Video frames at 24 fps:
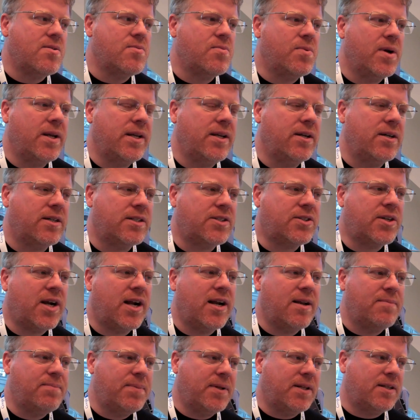when you're trying
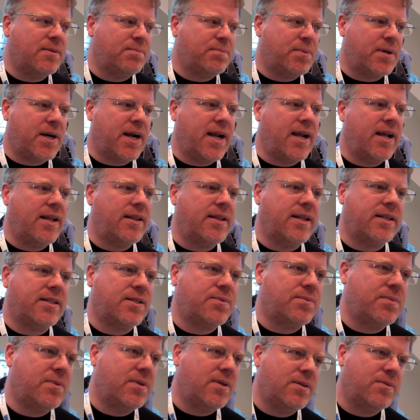to build a brand that's
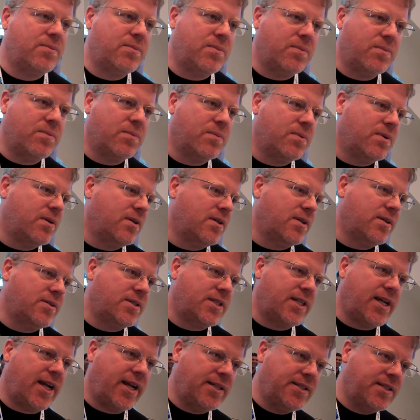world
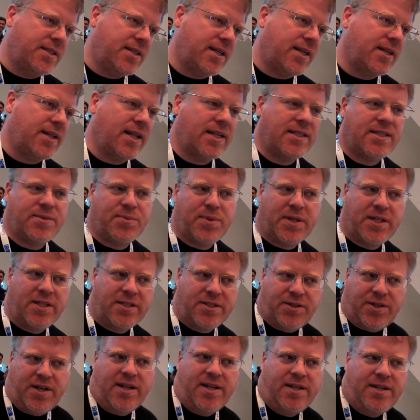changing, that's what you're
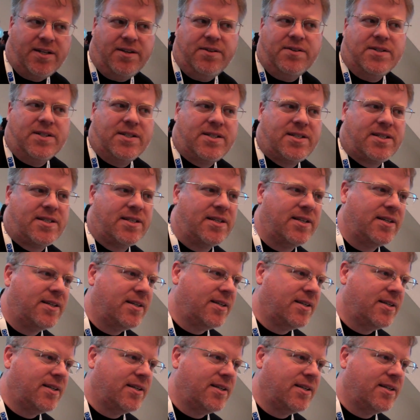trying to do is,